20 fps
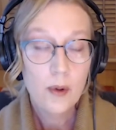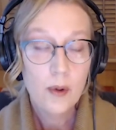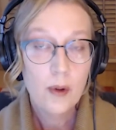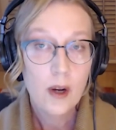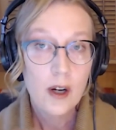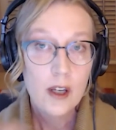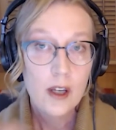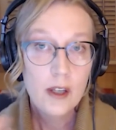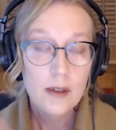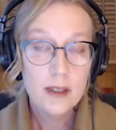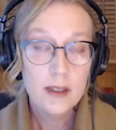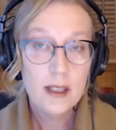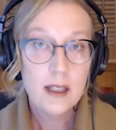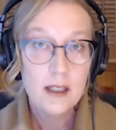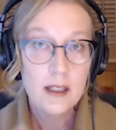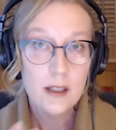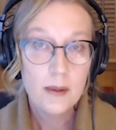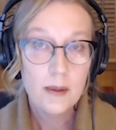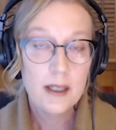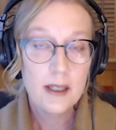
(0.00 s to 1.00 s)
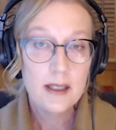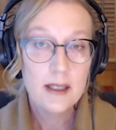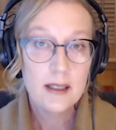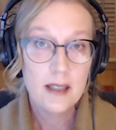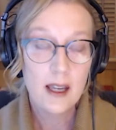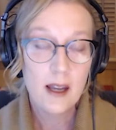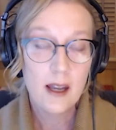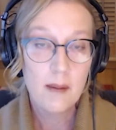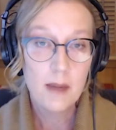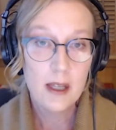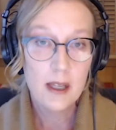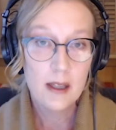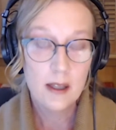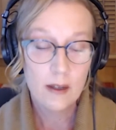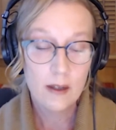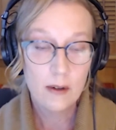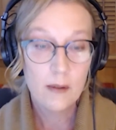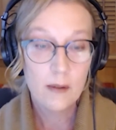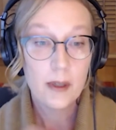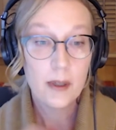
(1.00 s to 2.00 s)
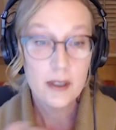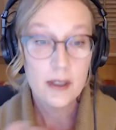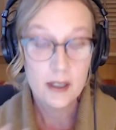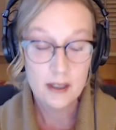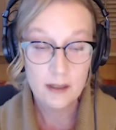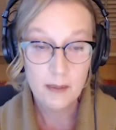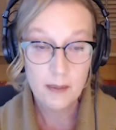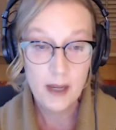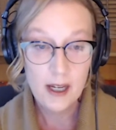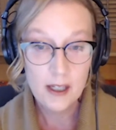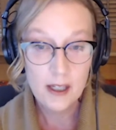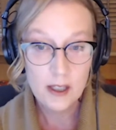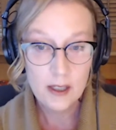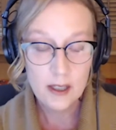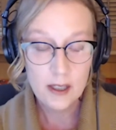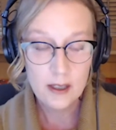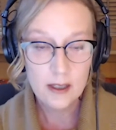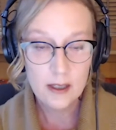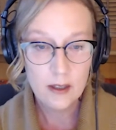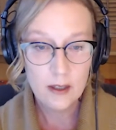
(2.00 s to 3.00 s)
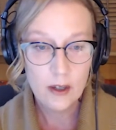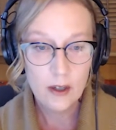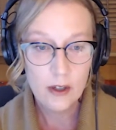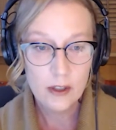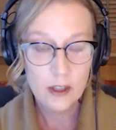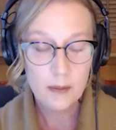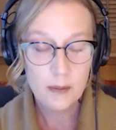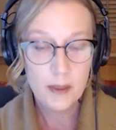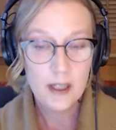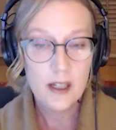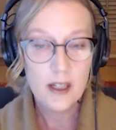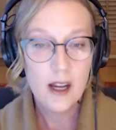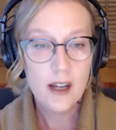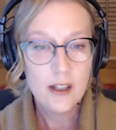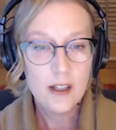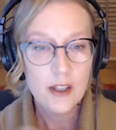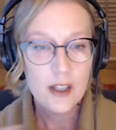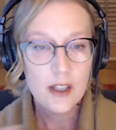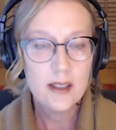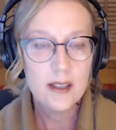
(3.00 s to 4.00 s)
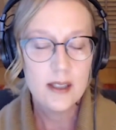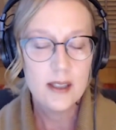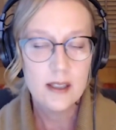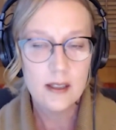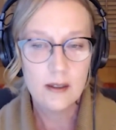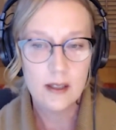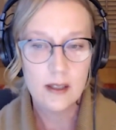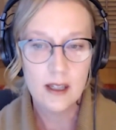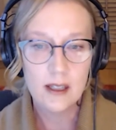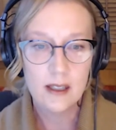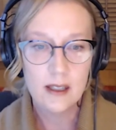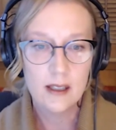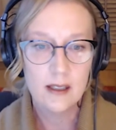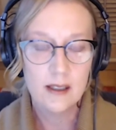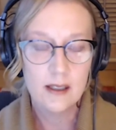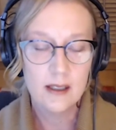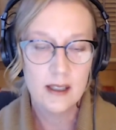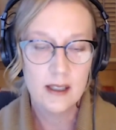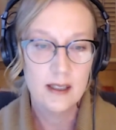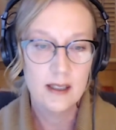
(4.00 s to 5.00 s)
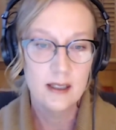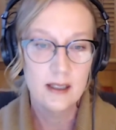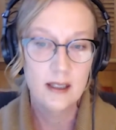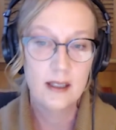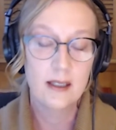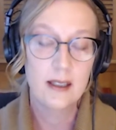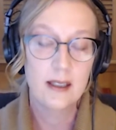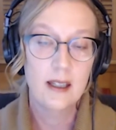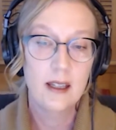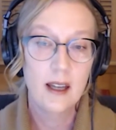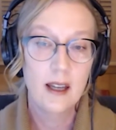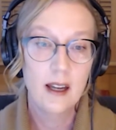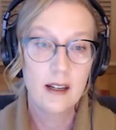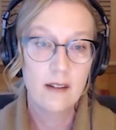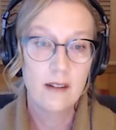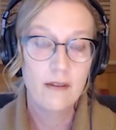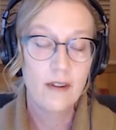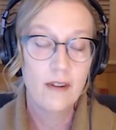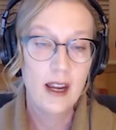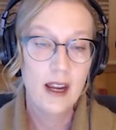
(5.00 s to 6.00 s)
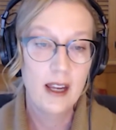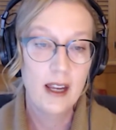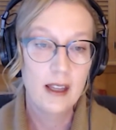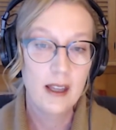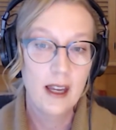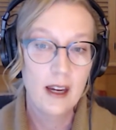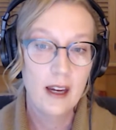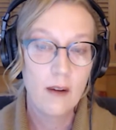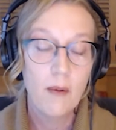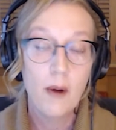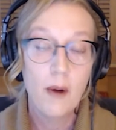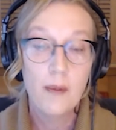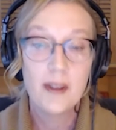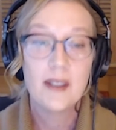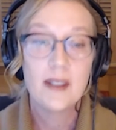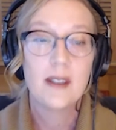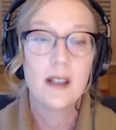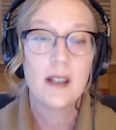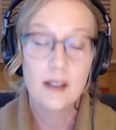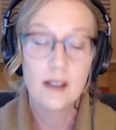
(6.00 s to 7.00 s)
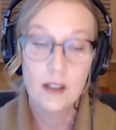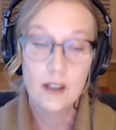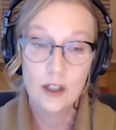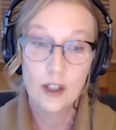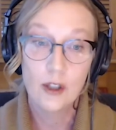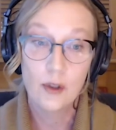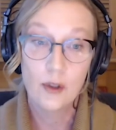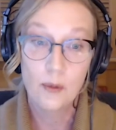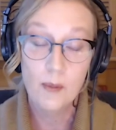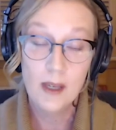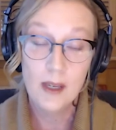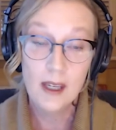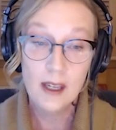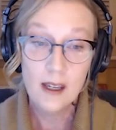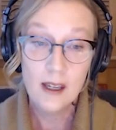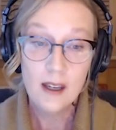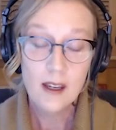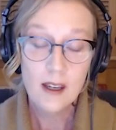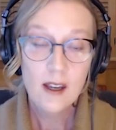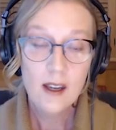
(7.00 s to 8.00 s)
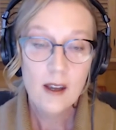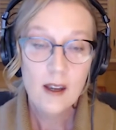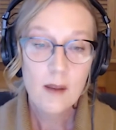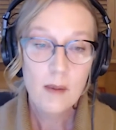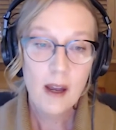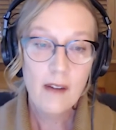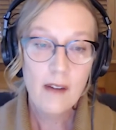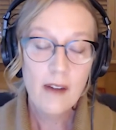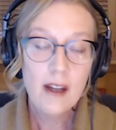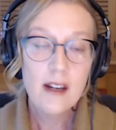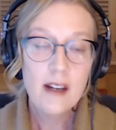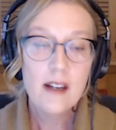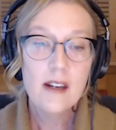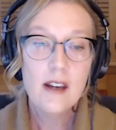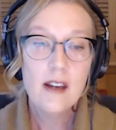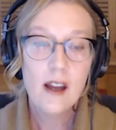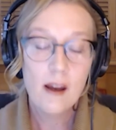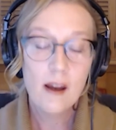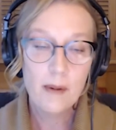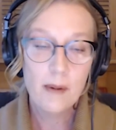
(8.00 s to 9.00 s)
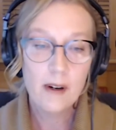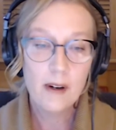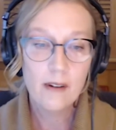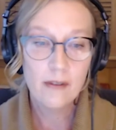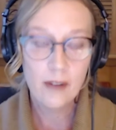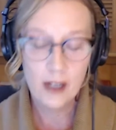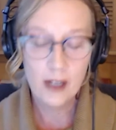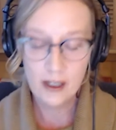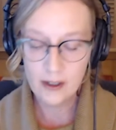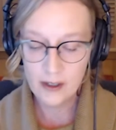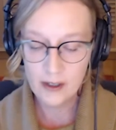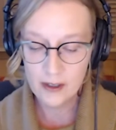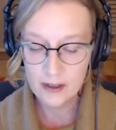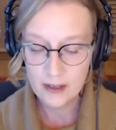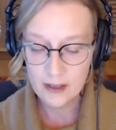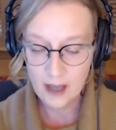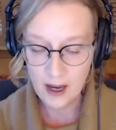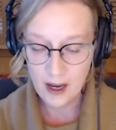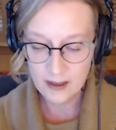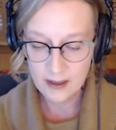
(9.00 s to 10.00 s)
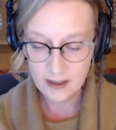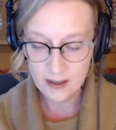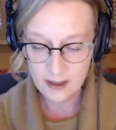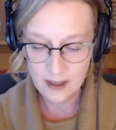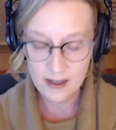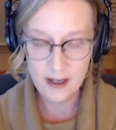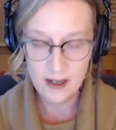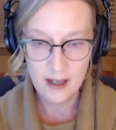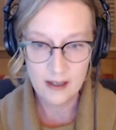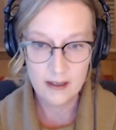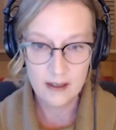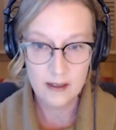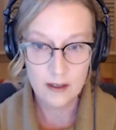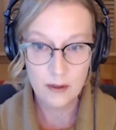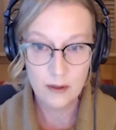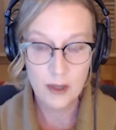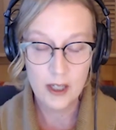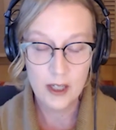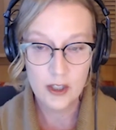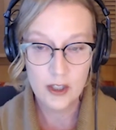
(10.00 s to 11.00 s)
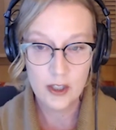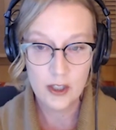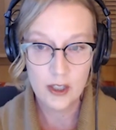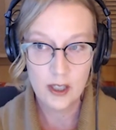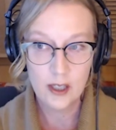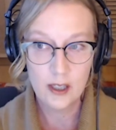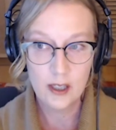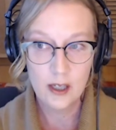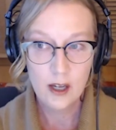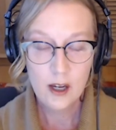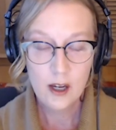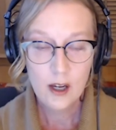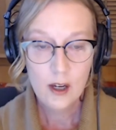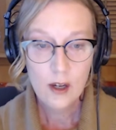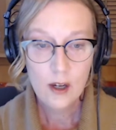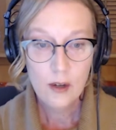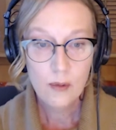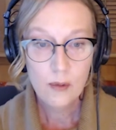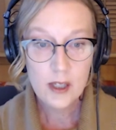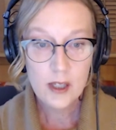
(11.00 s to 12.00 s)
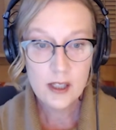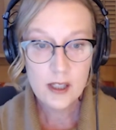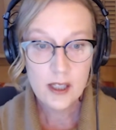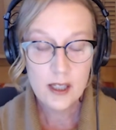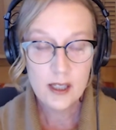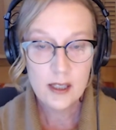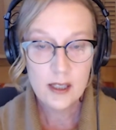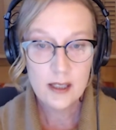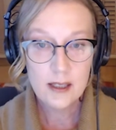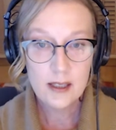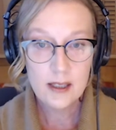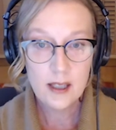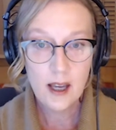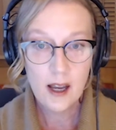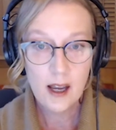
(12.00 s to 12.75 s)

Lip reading: are using it to examine their own participation in this culture, but not just in a distancing kind of way, like what was done to me. I've had a number of readers ask the next question, which is,